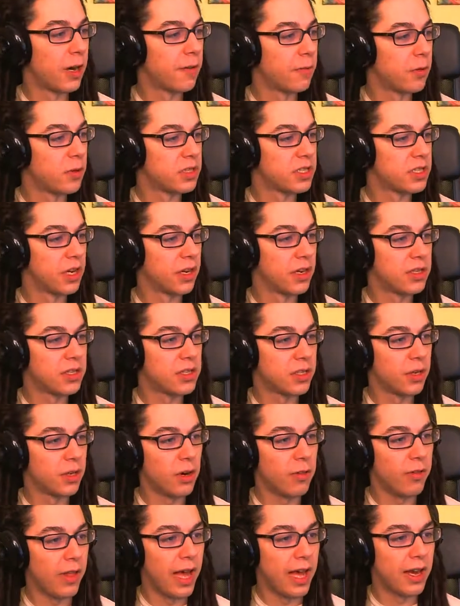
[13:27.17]
Of course, they are in
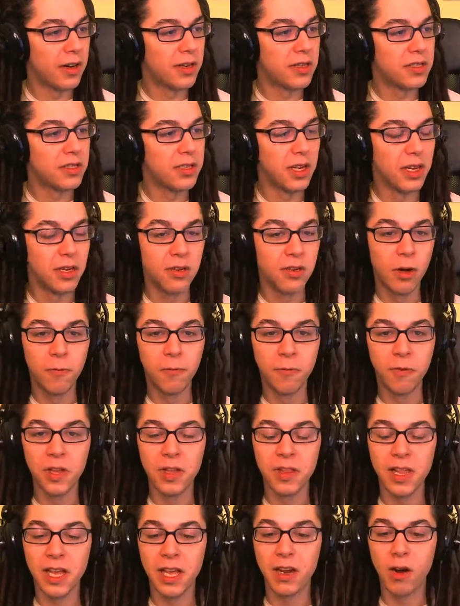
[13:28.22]
Star Ladder, so
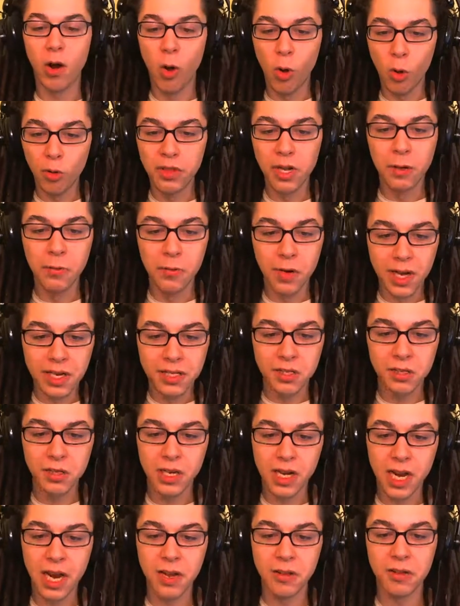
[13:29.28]
hopefully they can hold their roster
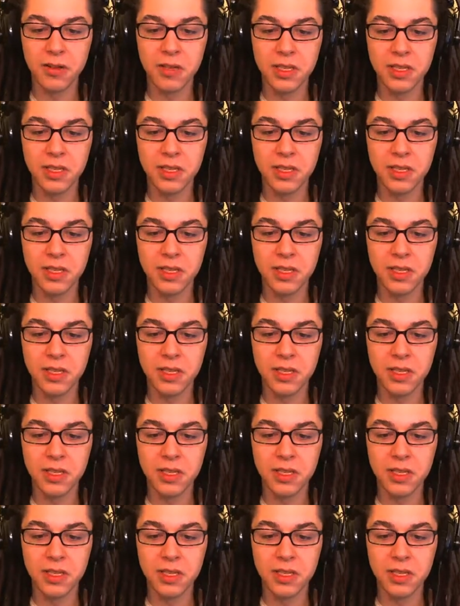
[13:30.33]
together.